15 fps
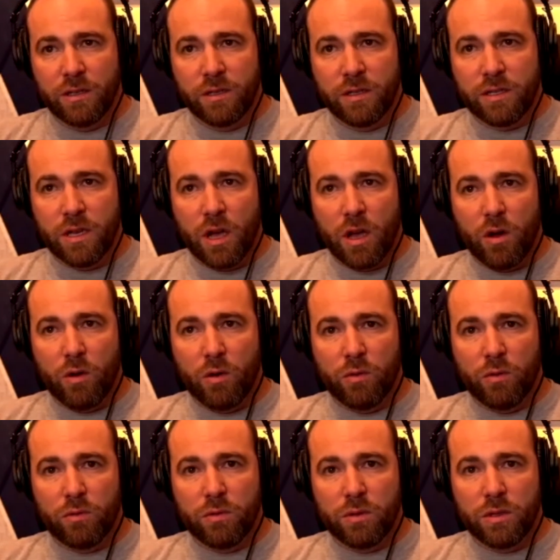
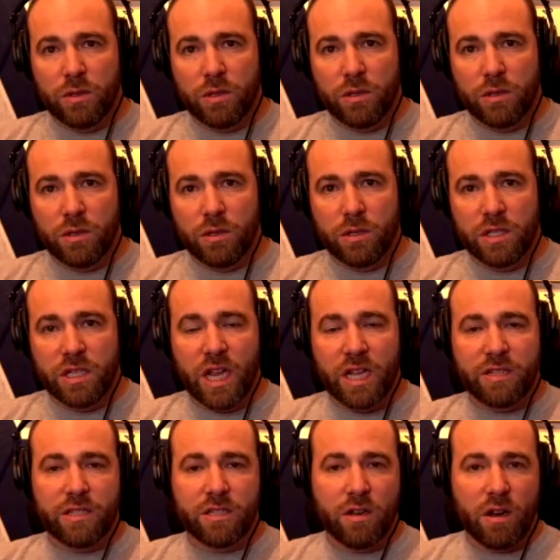So
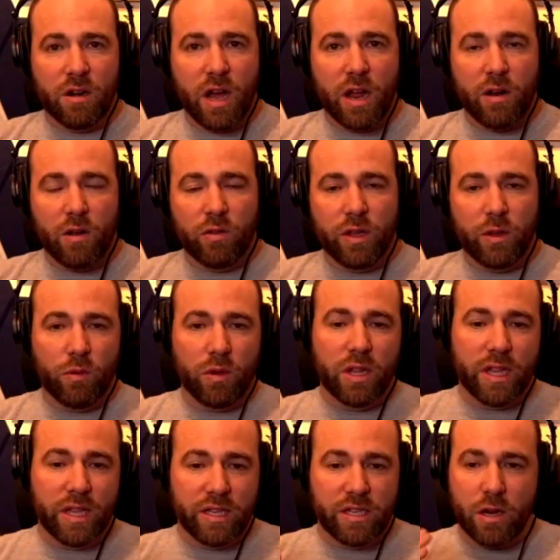chances are, not only
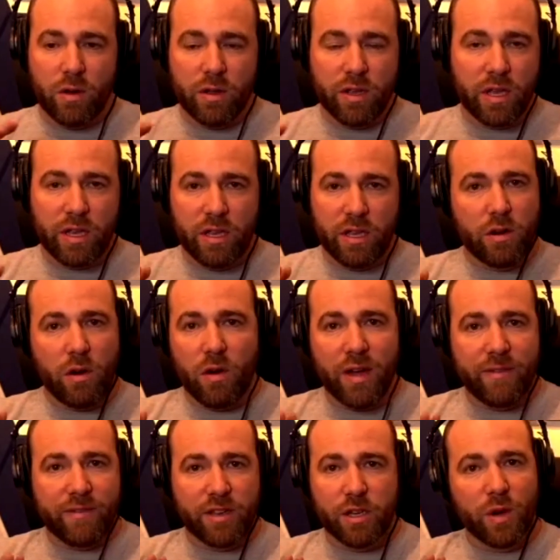will it show, you don't
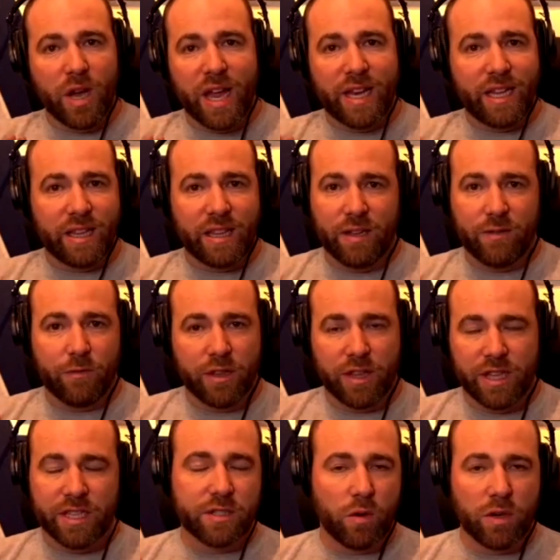have to do anything for
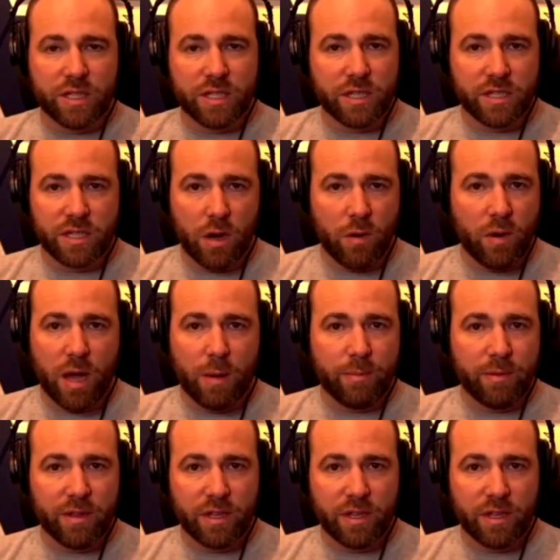these coins to show up, the